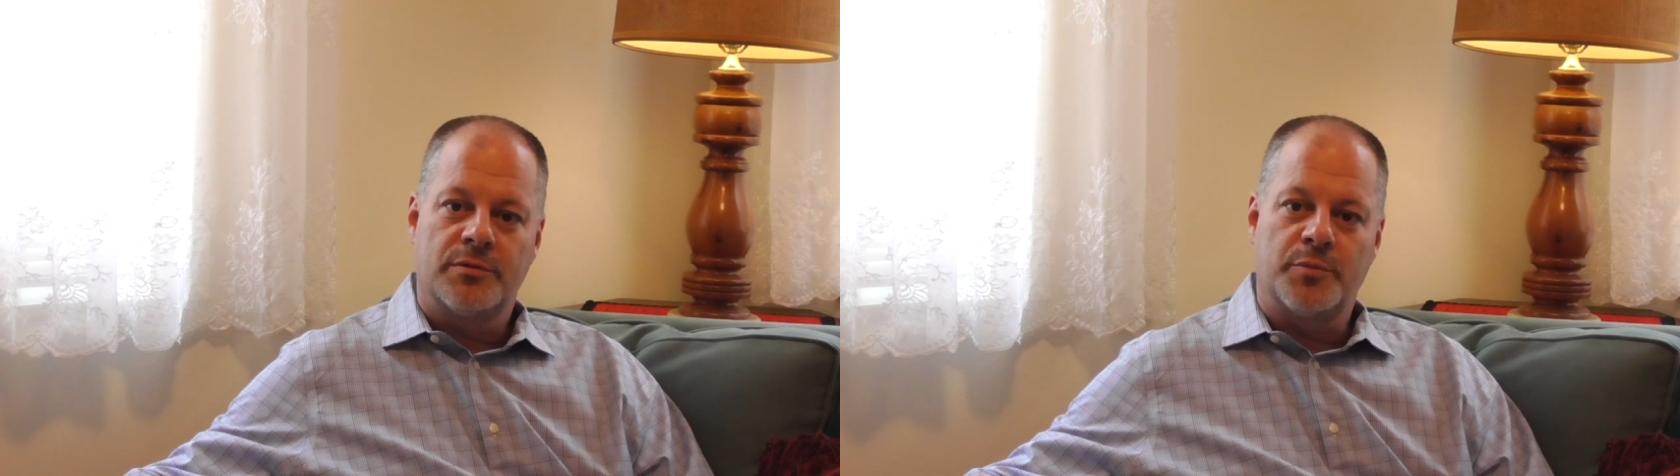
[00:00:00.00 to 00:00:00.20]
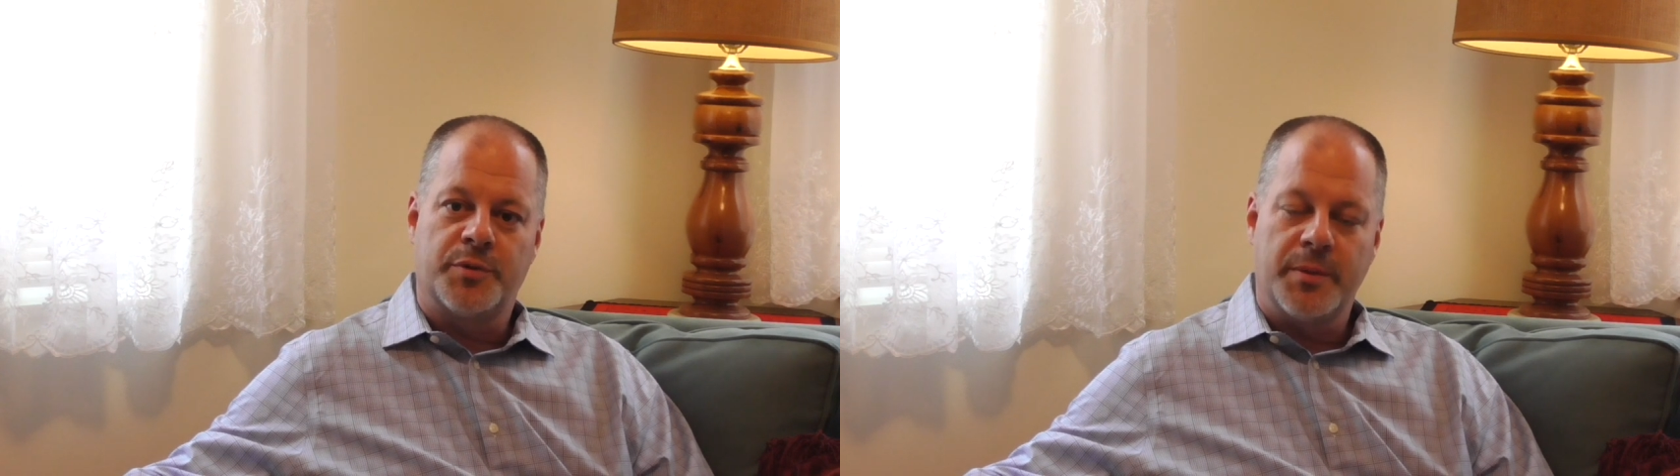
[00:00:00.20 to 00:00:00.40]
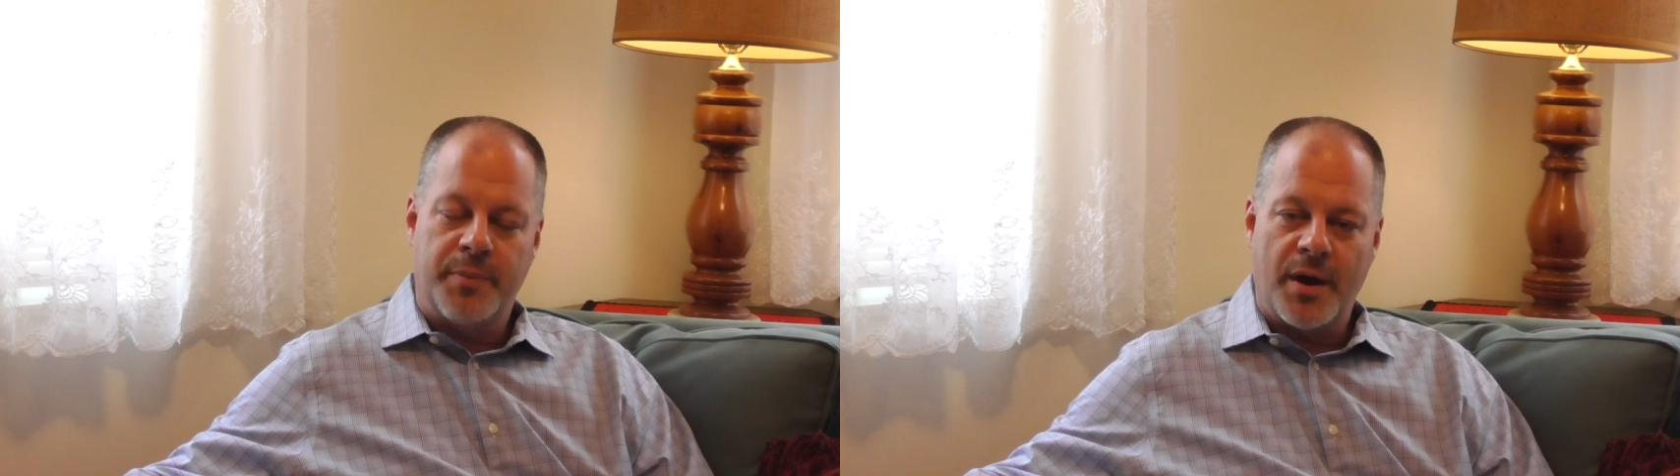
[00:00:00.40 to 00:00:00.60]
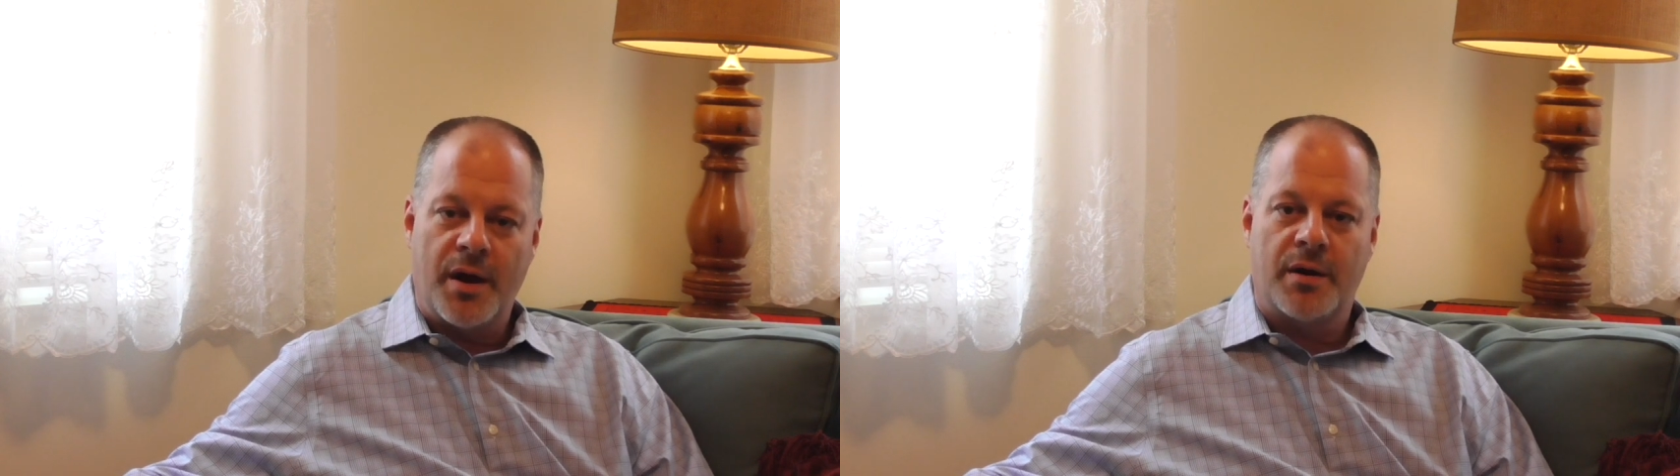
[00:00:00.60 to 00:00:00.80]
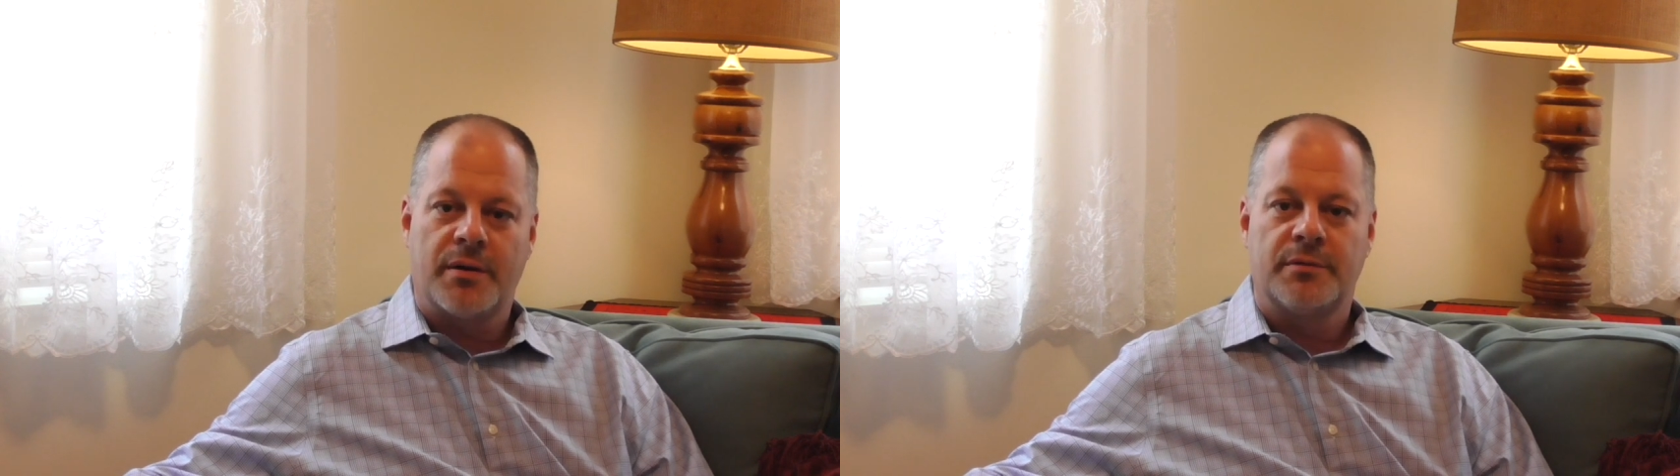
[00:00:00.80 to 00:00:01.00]
to
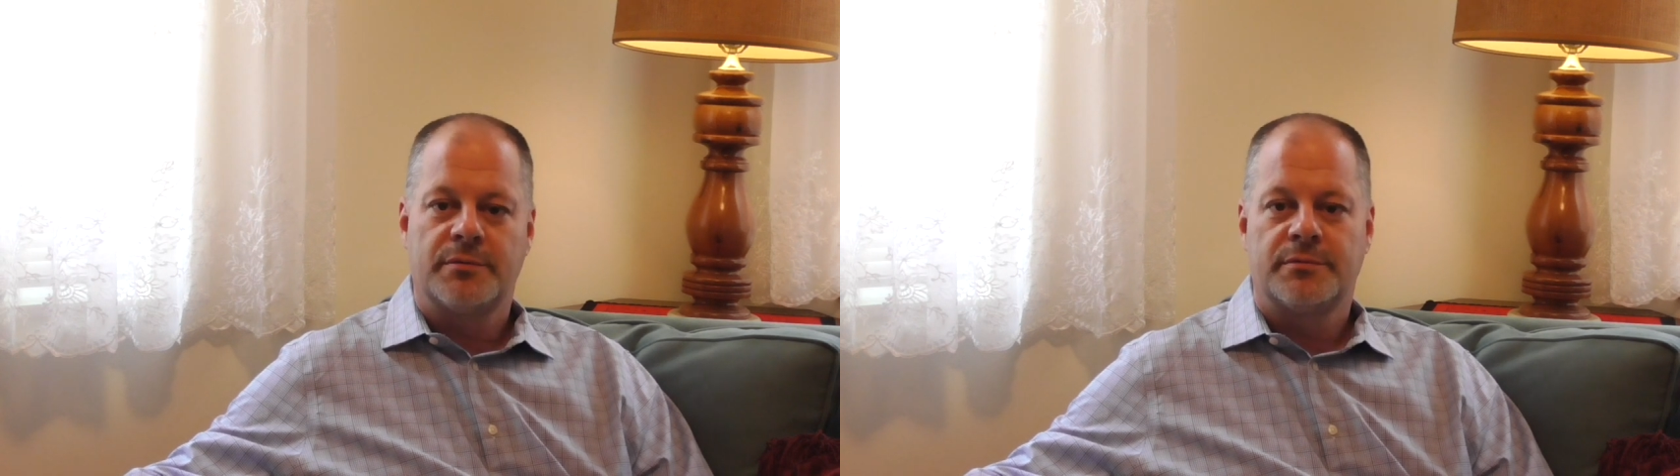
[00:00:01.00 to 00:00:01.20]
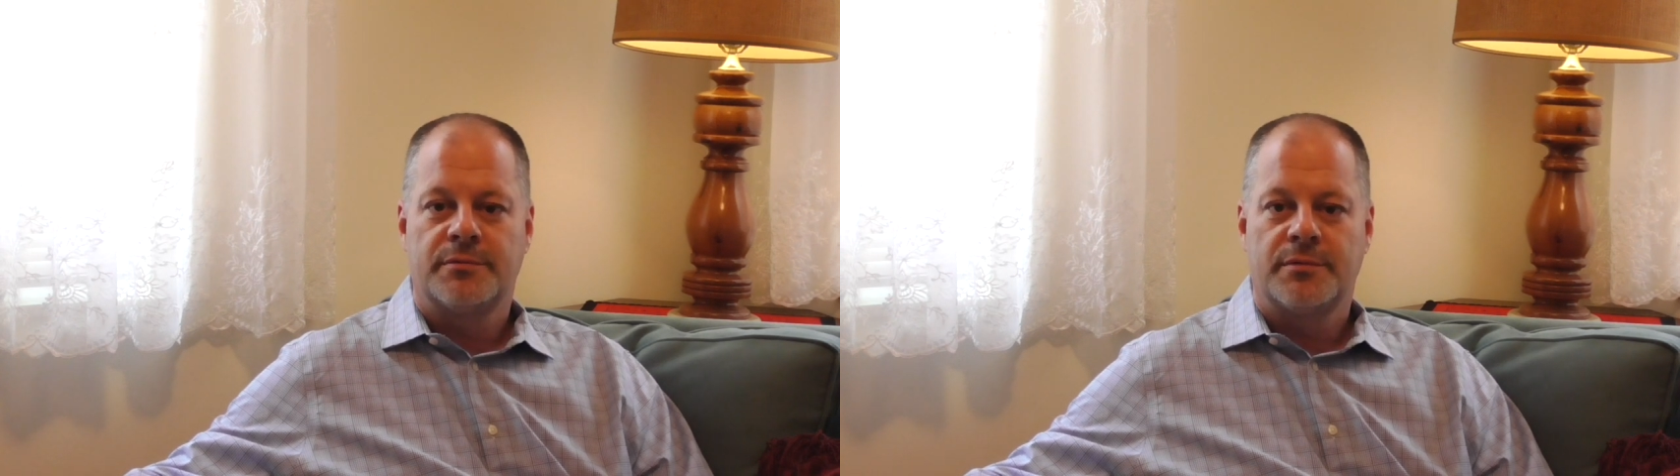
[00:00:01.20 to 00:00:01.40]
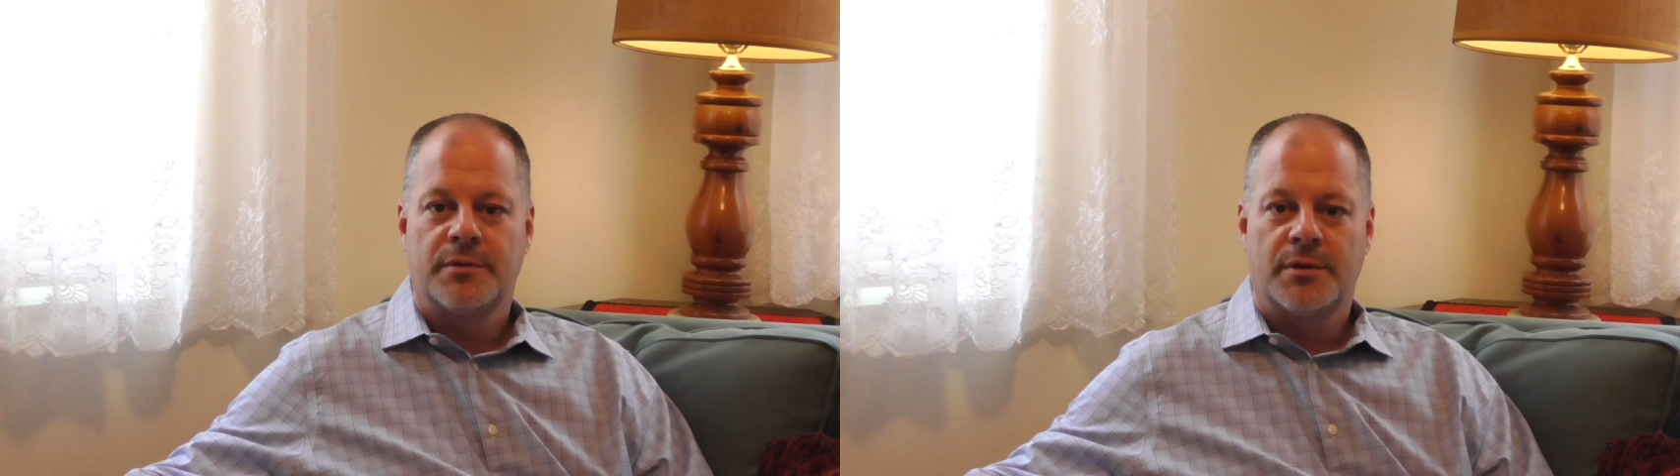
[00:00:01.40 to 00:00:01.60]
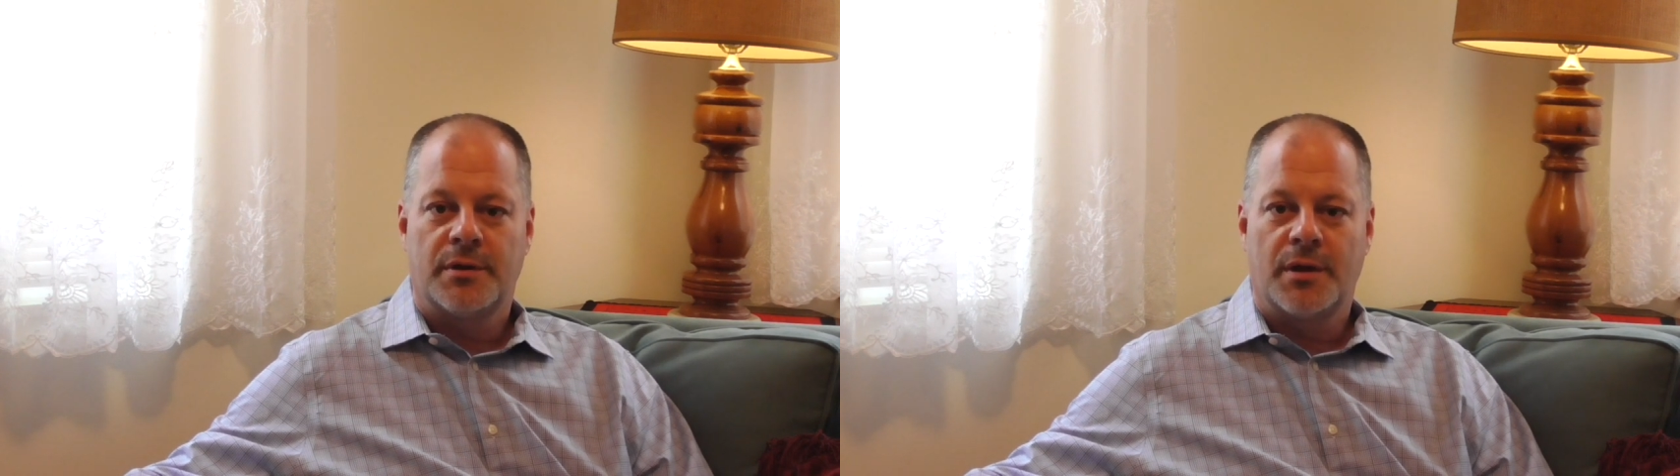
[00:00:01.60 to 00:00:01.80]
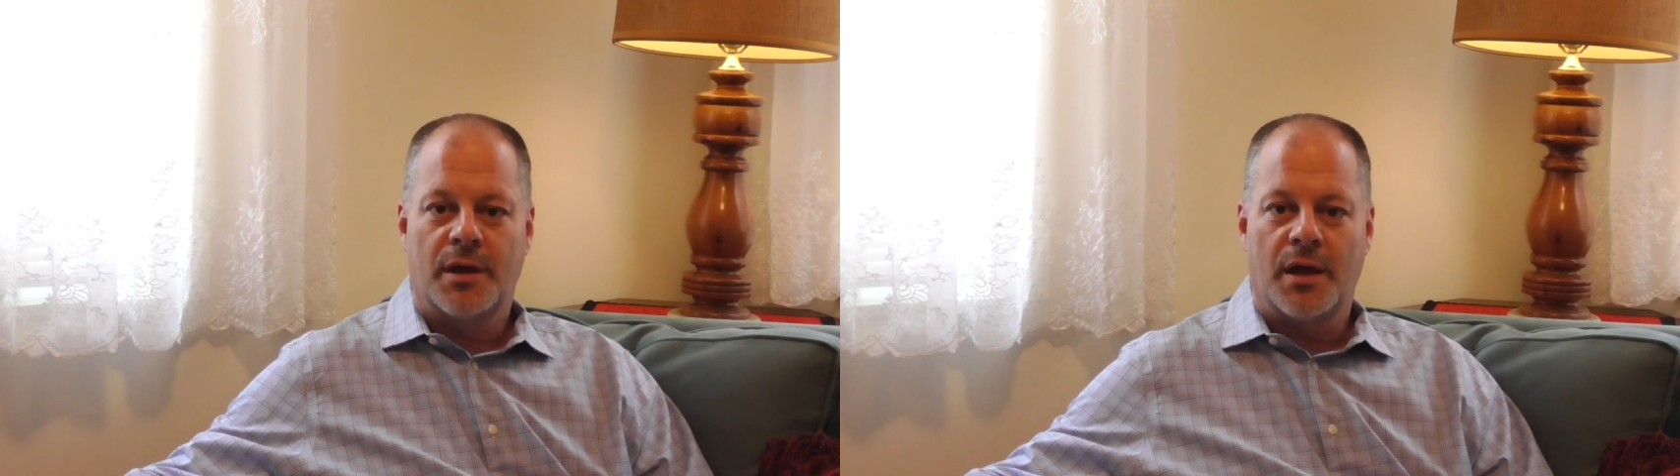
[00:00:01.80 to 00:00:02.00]
prepare
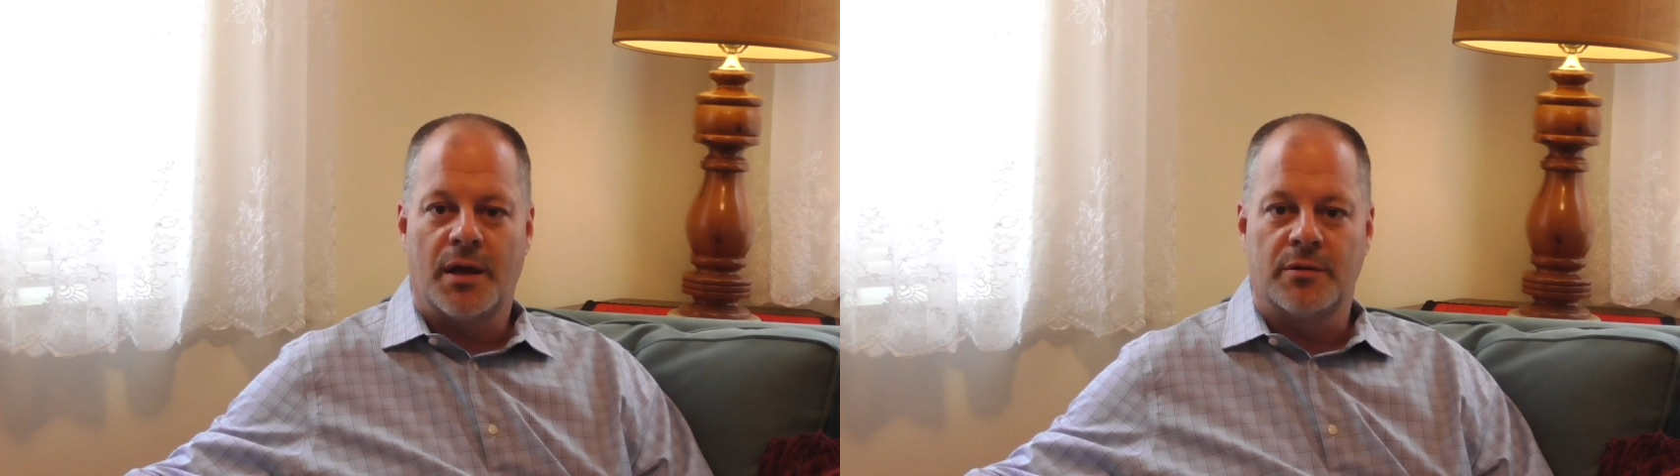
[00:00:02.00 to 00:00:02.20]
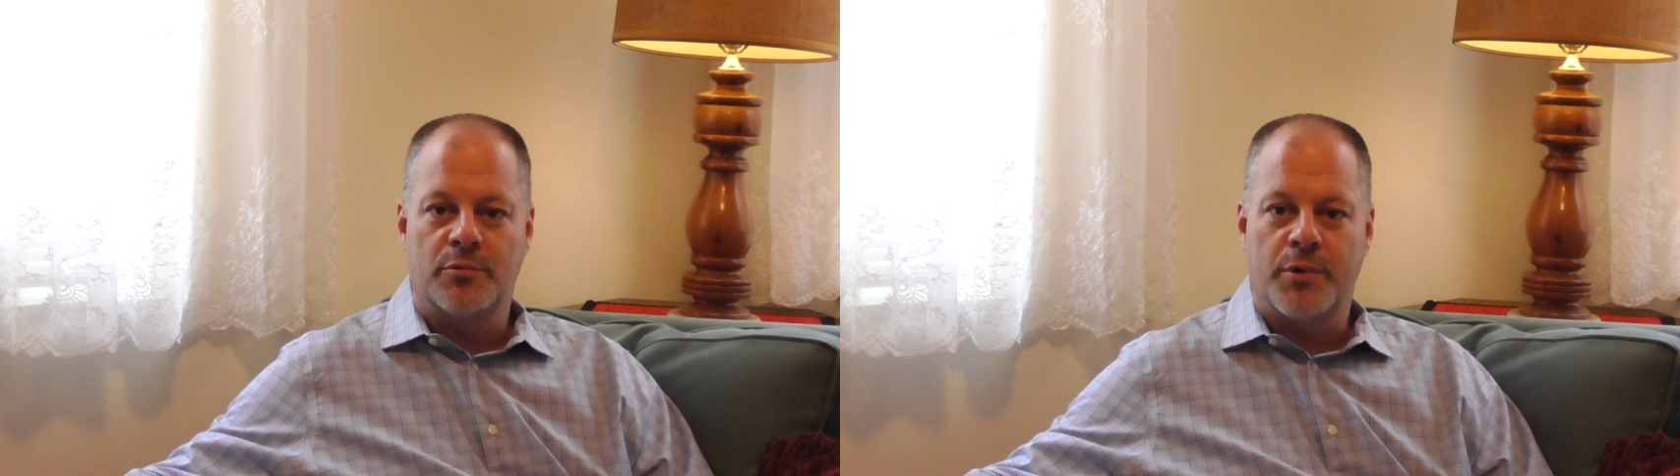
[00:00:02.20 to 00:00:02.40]
and